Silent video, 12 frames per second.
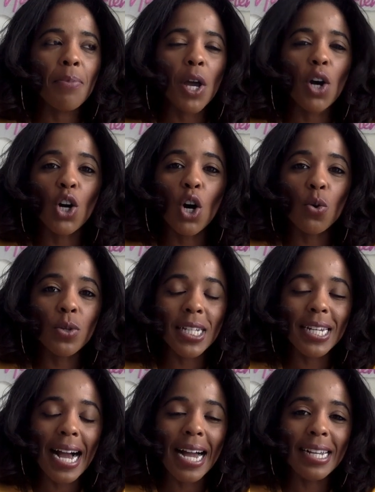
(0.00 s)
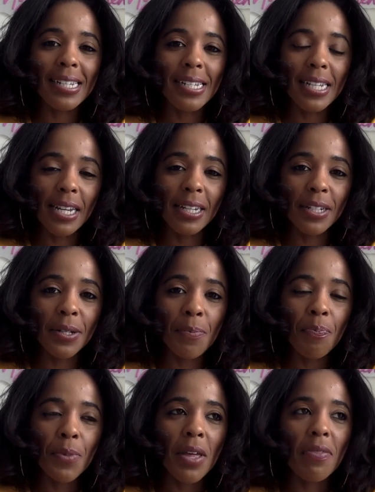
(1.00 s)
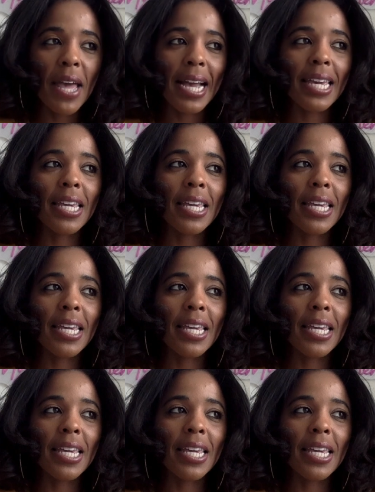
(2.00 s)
a golden idea that